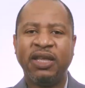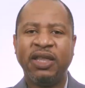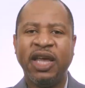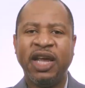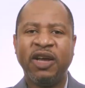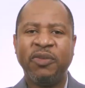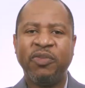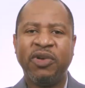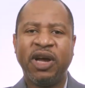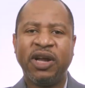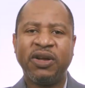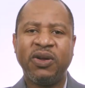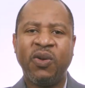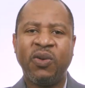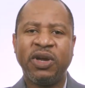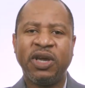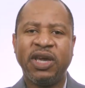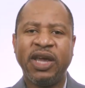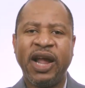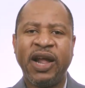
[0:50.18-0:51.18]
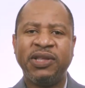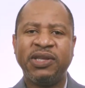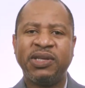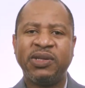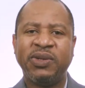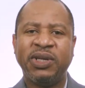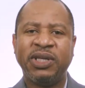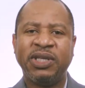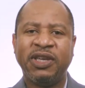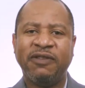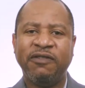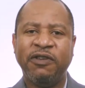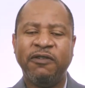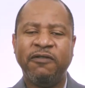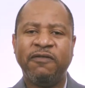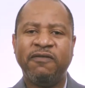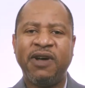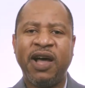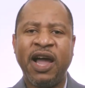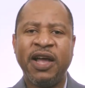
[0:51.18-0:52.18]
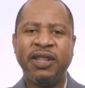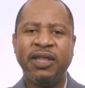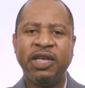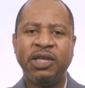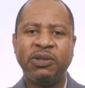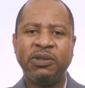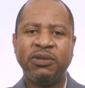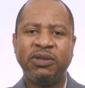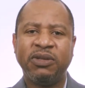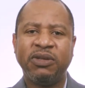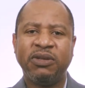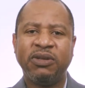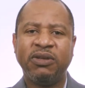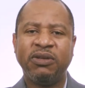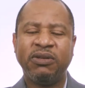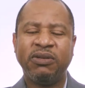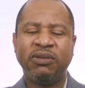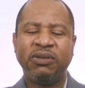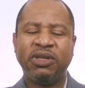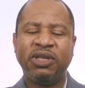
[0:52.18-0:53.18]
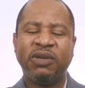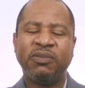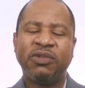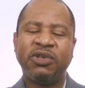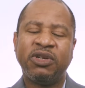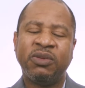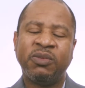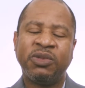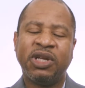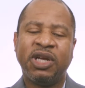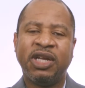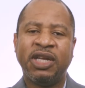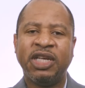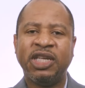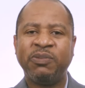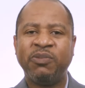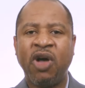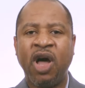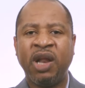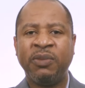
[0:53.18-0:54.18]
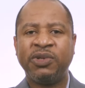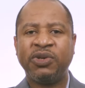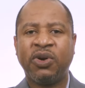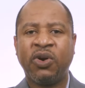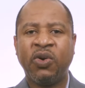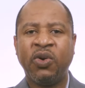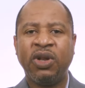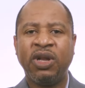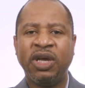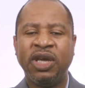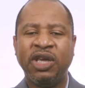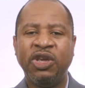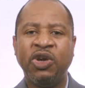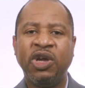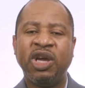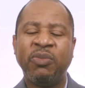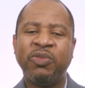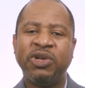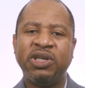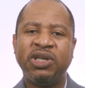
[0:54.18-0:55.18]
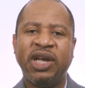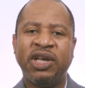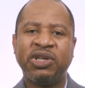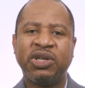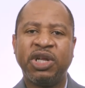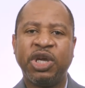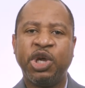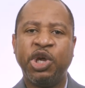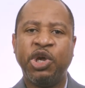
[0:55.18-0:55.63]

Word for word: thing about colon cancer is if you find these symptoms and these polyps early, you can potentially